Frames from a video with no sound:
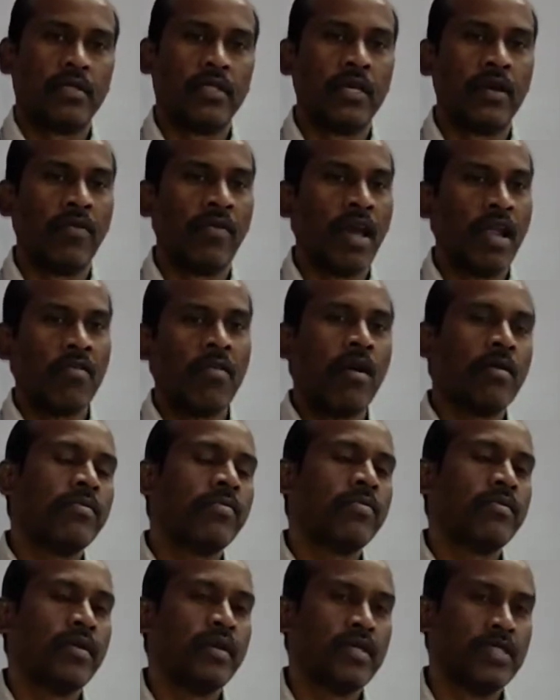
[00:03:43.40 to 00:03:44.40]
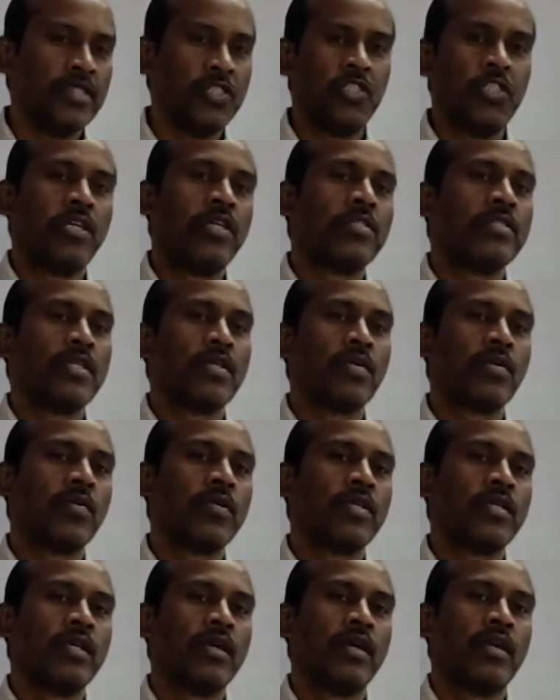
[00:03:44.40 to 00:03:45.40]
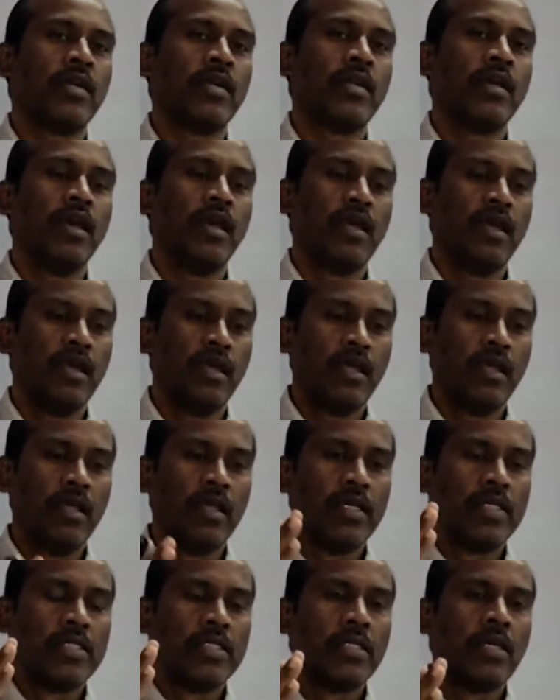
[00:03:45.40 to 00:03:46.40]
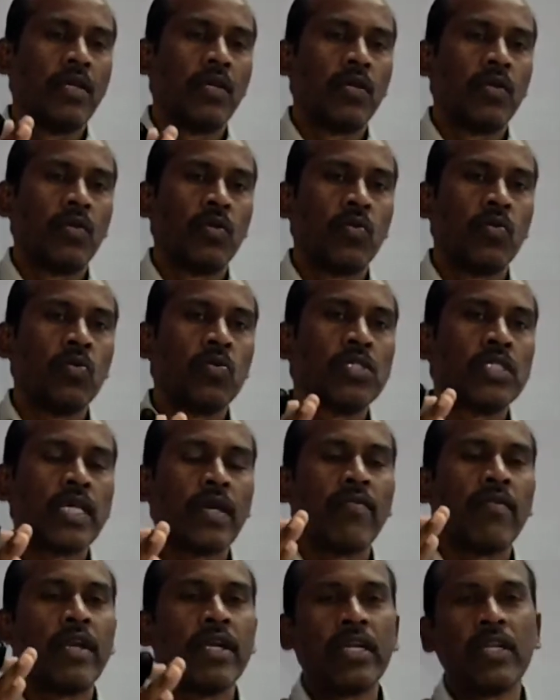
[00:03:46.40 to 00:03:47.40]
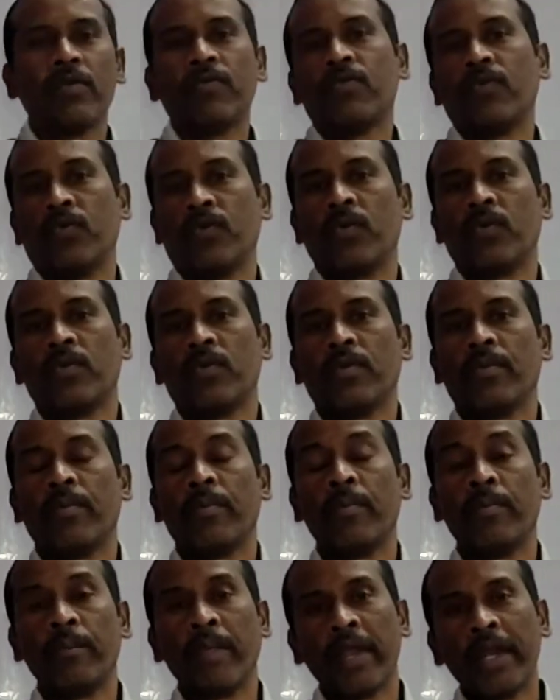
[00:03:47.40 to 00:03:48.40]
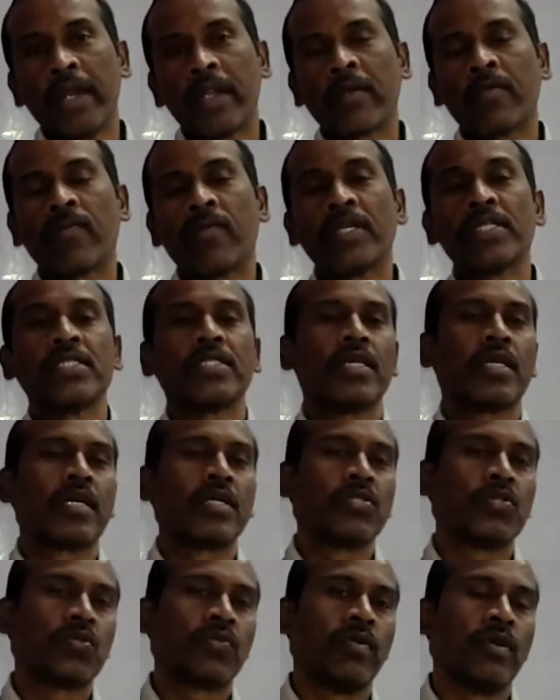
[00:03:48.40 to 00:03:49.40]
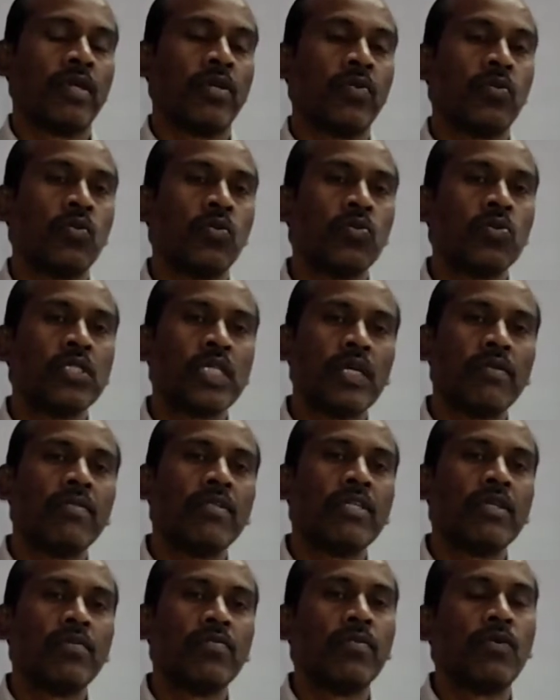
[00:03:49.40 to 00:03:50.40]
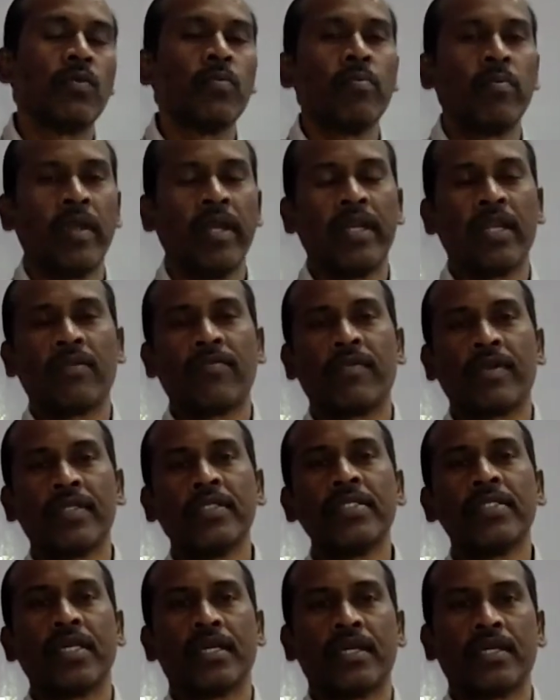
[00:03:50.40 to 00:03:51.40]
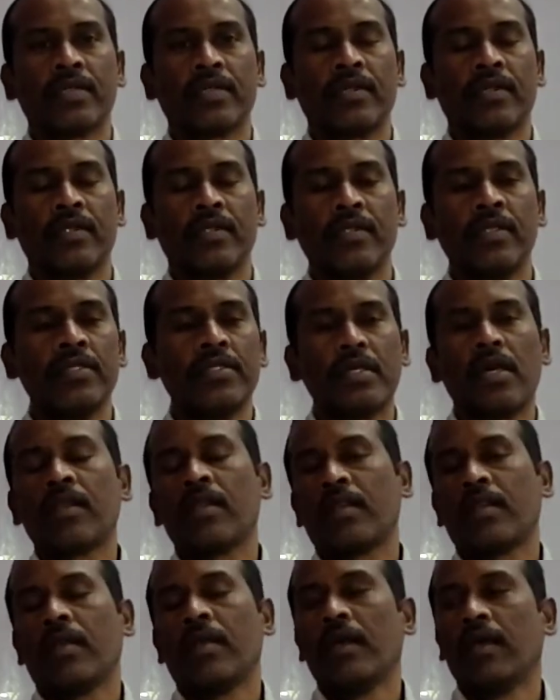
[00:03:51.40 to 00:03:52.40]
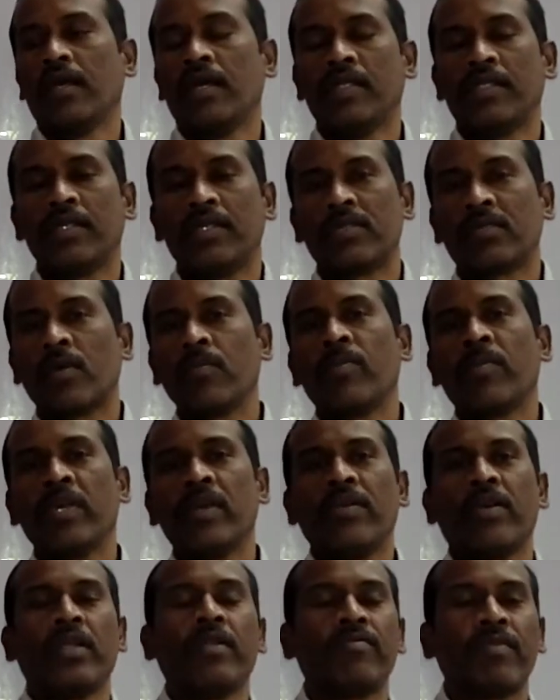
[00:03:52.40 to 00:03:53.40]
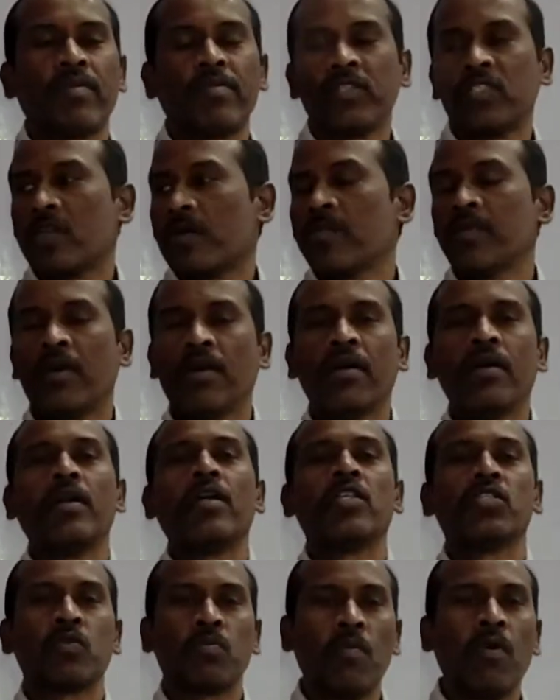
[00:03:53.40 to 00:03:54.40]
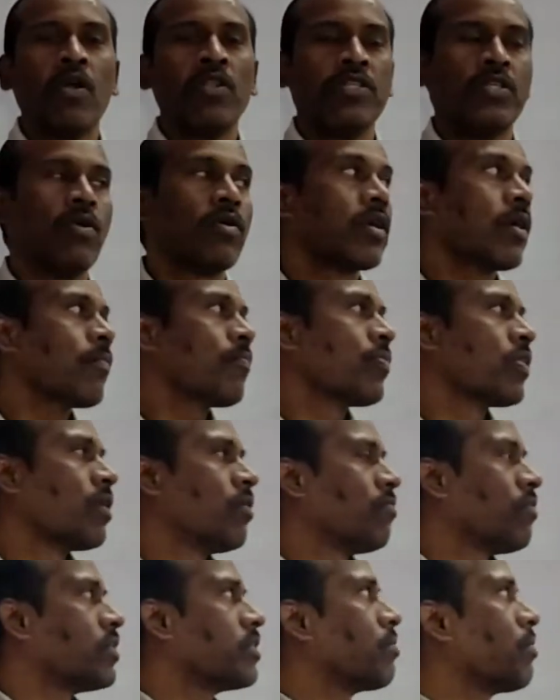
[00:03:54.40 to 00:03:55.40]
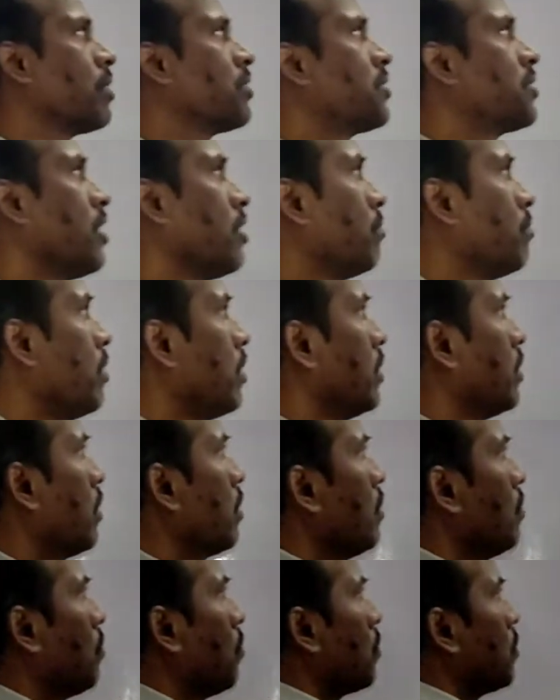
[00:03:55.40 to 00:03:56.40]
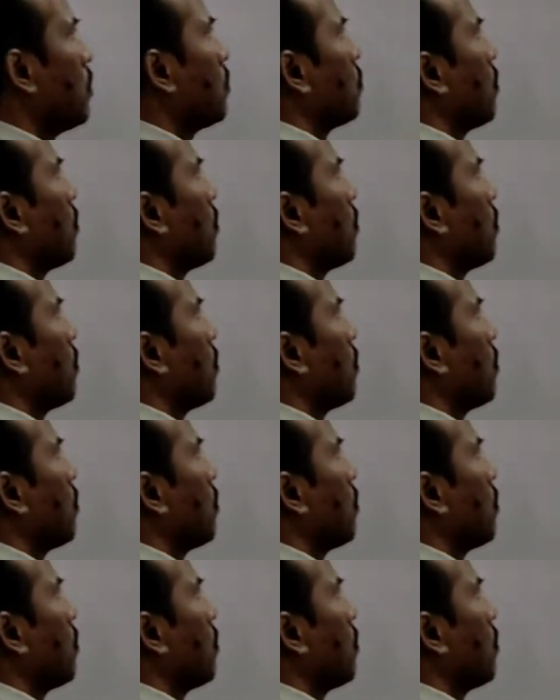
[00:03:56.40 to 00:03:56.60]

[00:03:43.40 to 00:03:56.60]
the value of g is equal to here 274 meter per second square, 274 meter per second square. These are the some information of the small g. Okay, first of all, statement here, note